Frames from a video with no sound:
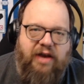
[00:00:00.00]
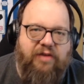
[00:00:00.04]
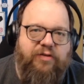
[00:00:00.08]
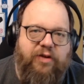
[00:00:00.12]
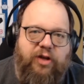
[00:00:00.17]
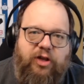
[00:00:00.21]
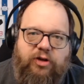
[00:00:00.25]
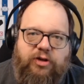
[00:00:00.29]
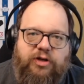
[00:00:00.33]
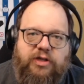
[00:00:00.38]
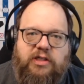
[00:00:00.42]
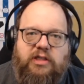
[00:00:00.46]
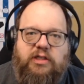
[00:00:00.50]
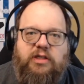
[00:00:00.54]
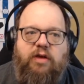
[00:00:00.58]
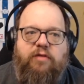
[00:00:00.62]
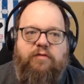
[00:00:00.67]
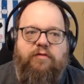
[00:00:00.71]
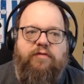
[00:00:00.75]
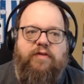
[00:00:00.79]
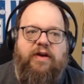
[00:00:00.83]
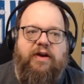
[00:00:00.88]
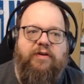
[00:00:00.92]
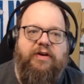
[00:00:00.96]
it looks
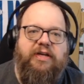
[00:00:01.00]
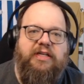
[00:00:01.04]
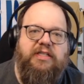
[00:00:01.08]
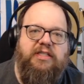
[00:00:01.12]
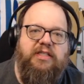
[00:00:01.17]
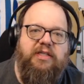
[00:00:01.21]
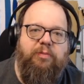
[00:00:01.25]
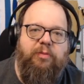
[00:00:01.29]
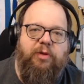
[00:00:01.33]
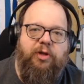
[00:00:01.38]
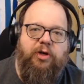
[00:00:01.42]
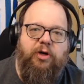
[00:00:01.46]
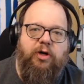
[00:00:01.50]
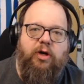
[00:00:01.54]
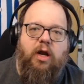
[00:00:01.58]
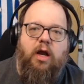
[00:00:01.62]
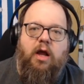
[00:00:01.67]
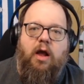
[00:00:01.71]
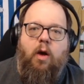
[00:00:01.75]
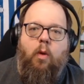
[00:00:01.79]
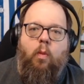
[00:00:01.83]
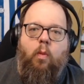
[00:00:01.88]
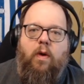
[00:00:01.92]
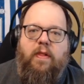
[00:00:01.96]
very similar.
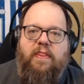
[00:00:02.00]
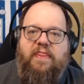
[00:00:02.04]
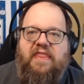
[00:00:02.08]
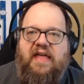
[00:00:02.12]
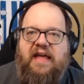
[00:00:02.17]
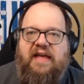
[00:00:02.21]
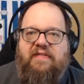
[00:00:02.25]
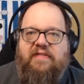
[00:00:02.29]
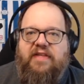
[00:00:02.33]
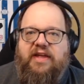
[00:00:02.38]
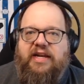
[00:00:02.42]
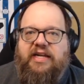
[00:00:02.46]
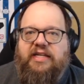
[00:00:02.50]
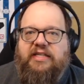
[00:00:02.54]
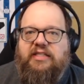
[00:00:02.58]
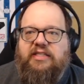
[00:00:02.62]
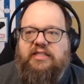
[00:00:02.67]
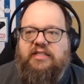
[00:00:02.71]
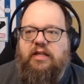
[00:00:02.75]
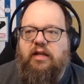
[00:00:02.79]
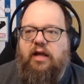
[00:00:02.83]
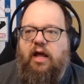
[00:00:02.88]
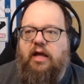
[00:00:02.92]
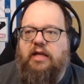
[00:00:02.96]
One thing that is
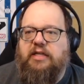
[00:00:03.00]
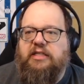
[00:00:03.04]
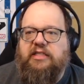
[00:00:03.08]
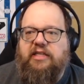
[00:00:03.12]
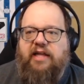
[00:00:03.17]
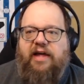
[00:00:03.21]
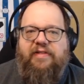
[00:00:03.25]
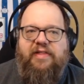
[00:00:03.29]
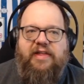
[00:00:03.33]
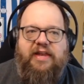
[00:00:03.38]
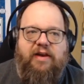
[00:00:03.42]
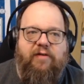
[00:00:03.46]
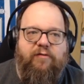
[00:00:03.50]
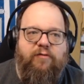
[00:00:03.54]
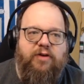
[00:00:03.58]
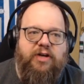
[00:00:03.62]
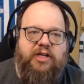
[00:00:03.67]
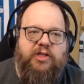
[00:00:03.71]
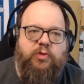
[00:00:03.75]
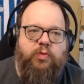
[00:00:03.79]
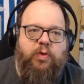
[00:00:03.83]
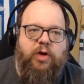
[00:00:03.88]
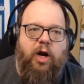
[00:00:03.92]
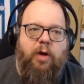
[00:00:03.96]
slightly different
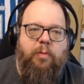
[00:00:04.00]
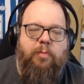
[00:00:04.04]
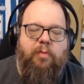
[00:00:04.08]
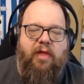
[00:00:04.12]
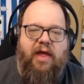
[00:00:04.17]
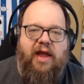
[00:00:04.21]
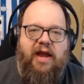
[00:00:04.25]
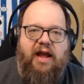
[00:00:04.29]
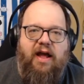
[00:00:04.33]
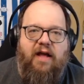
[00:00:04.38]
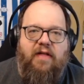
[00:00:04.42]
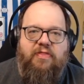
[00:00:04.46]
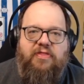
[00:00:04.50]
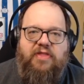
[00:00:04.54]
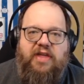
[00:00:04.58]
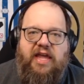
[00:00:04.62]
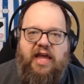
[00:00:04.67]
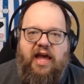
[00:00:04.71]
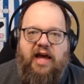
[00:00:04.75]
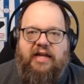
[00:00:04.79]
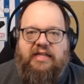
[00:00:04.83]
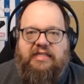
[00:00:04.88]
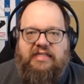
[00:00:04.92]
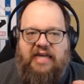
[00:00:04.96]
is we are playing on the
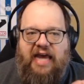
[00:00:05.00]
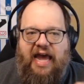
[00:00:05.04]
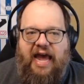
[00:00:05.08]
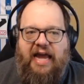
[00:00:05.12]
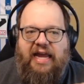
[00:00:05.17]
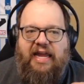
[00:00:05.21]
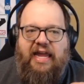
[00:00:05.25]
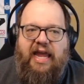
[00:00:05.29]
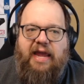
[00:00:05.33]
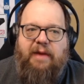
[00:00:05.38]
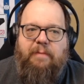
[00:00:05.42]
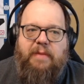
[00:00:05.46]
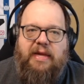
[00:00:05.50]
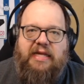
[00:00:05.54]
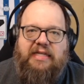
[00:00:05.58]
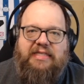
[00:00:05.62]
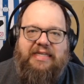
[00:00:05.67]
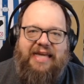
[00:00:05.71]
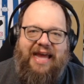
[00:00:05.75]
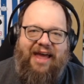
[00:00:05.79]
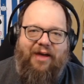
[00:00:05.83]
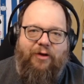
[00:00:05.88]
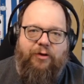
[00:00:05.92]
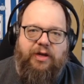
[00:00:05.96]
attacking
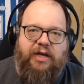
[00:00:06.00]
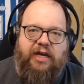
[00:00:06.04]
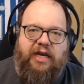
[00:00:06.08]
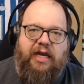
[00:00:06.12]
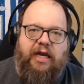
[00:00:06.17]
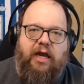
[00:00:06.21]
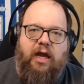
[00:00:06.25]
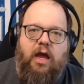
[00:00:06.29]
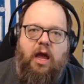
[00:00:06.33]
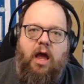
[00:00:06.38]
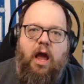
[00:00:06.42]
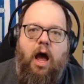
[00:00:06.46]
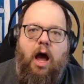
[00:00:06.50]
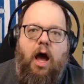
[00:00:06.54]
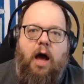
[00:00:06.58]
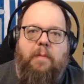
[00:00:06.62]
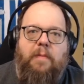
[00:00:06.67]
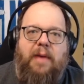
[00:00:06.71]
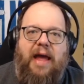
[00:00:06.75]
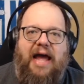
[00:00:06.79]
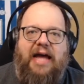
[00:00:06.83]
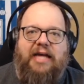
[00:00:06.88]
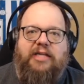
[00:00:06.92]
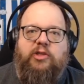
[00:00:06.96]
mentality,
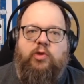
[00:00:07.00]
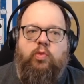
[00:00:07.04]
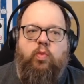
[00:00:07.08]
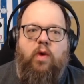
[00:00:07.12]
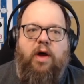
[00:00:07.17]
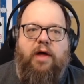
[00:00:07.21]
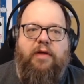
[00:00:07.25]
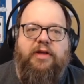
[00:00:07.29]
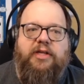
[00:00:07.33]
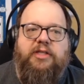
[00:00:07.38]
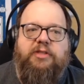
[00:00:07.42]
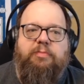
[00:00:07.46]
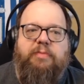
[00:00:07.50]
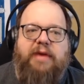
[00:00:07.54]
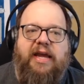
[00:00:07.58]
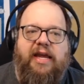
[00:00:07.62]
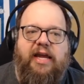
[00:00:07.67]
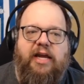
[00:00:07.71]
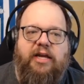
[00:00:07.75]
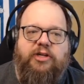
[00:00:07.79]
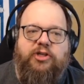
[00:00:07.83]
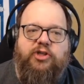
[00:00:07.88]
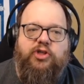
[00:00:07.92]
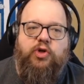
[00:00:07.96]
as well as
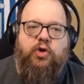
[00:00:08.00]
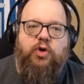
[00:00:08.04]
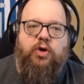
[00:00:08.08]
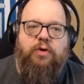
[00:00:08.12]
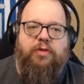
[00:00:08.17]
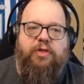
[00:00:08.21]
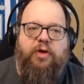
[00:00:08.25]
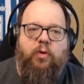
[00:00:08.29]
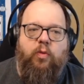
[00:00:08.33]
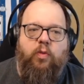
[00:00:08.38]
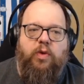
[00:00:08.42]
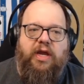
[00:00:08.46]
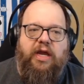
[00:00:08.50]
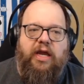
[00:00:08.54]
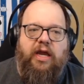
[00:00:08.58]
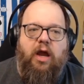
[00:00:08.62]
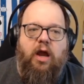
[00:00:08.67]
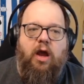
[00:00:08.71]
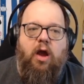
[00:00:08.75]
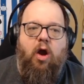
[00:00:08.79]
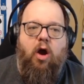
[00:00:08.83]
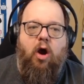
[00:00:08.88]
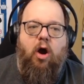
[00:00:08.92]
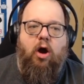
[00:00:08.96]
making sure that we
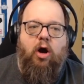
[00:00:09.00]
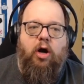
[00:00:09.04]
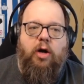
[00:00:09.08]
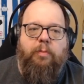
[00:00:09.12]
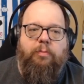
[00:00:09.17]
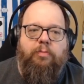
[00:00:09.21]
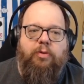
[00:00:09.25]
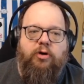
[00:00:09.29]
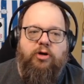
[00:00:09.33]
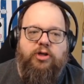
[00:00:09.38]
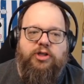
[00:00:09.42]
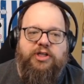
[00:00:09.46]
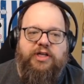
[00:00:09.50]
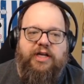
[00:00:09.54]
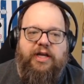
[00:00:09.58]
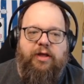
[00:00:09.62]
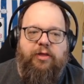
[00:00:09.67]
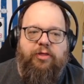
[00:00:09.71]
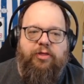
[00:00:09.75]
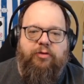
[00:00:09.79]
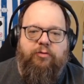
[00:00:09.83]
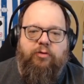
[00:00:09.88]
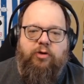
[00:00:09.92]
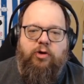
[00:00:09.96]
are pushing
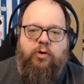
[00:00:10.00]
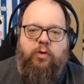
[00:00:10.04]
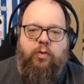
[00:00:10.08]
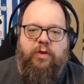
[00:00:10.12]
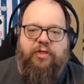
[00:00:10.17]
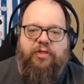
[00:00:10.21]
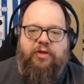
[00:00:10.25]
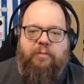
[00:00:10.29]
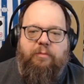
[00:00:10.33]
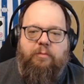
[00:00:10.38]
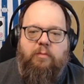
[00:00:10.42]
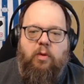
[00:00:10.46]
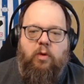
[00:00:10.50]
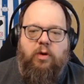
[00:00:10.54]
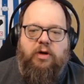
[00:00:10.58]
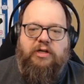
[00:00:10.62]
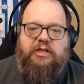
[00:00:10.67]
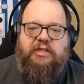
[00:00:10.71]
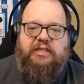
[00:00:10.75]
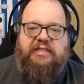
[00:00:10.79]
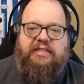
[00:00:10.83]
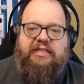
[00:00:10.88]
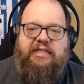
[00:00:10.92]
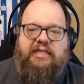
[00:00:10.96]
through with a more
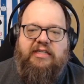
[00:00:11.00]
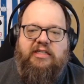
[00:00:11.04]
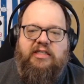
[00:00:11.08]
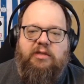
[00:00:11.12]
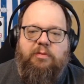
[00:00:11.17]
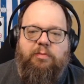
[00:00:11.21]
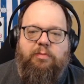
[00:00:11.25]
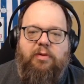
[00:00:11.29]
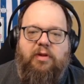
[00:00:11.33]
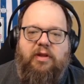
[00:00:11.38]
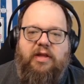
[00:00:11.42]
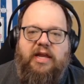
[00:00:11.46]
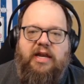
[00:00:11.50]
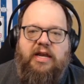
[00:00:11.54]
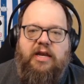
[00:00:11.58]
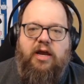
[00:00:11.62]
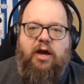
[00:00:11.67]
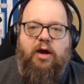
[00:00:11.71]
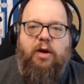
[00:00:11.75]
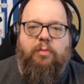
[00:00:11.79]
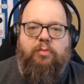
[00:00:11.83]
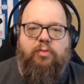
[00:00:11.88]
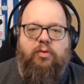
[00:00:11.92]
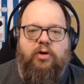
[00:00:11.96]
disciplined
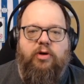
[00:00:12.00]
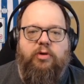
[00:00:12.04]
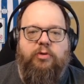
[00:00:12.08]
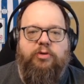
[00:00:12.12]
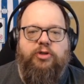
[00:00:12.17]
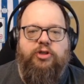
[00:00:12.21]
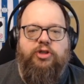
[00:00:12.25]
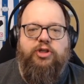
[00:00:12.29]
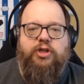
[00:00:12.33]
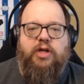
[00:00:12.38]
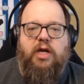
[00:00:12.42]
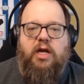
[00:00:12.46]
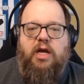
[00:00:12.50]
approach.